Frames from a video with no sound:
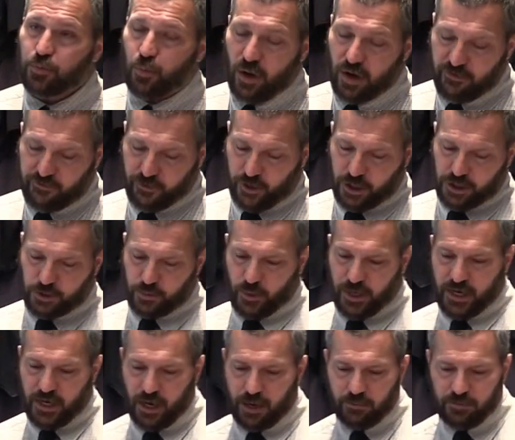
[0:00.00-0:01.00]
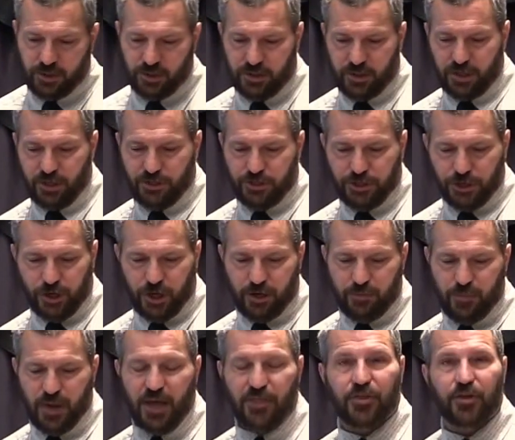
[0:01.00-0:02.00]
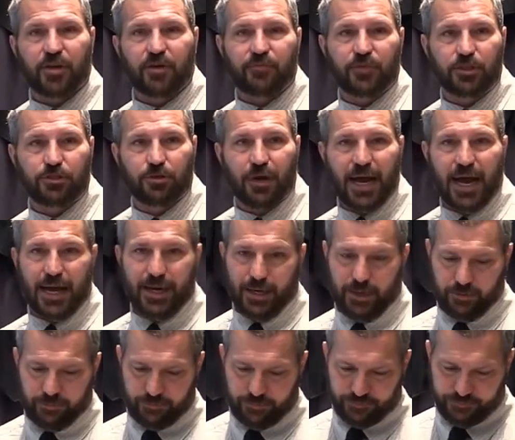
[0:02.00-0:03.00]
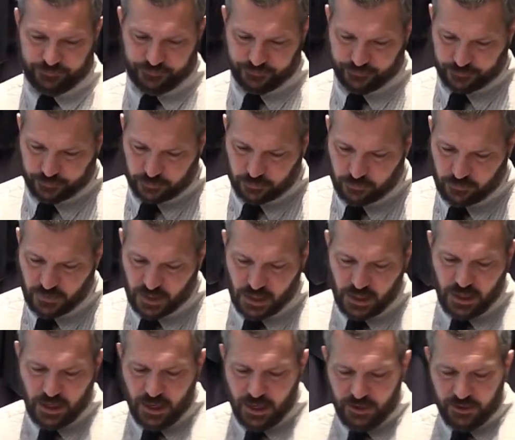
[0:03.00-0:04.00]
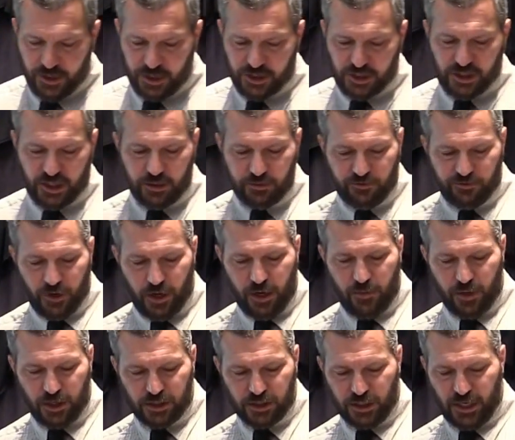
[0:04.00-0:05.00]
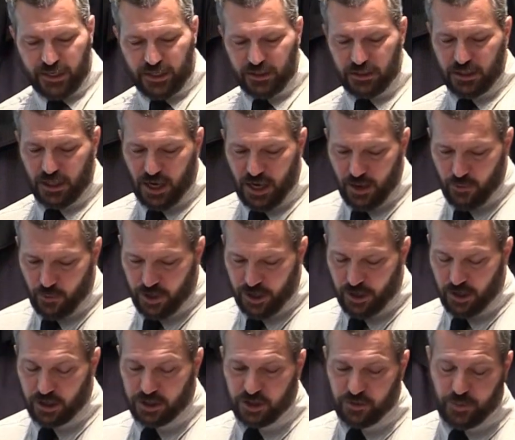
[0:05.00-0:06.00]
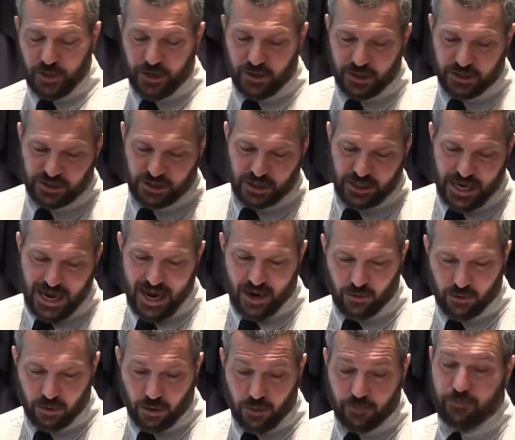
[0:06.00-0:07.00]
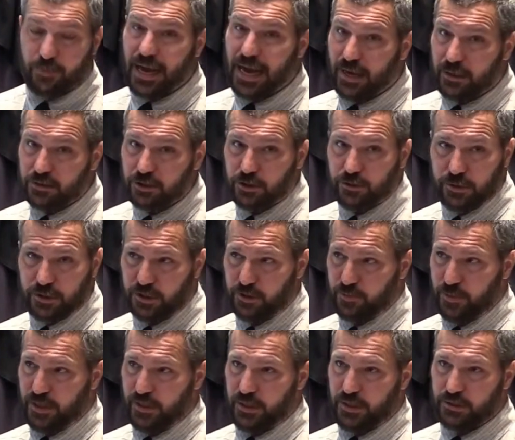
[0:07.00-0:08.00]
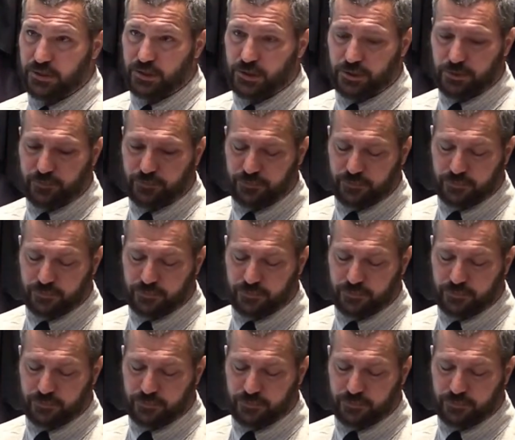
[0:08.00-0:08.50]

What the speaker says: one verse, we come to the third method of the dragon. This seems very much like a time we are experiencing now or about to experience.